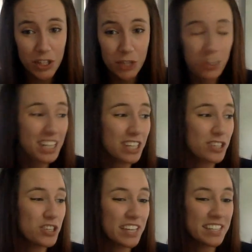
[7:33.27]
and we're going
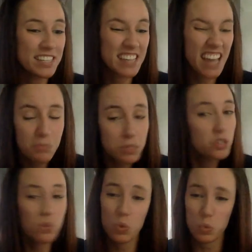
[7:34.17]
to attempt to
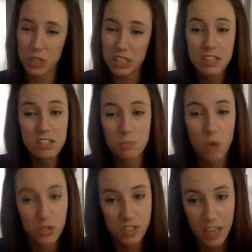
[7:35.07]
do a really
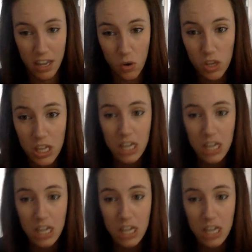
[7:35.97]
small scale.